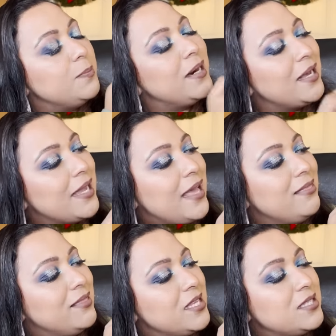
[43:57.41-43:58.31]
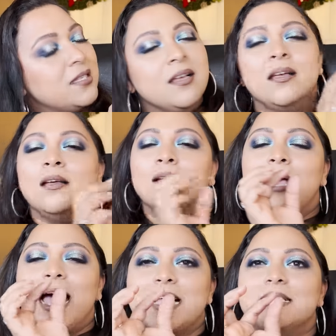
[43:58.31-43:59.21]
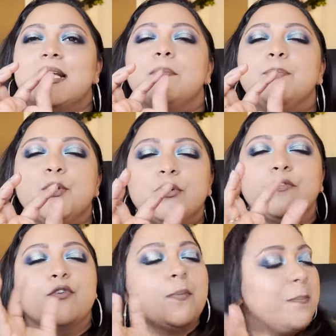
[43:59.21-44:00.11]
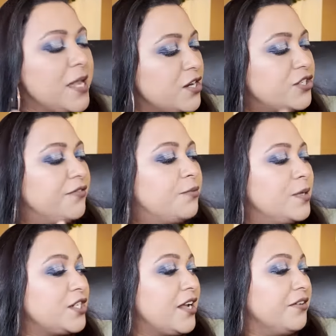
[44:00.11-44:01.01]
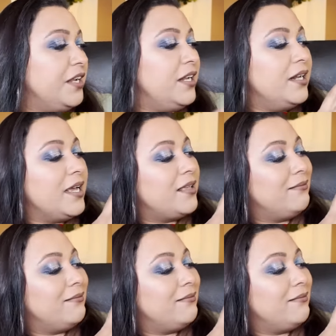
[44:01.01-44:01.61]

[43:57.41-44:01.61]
But again, this has like a beautiful pink shift, which I really like.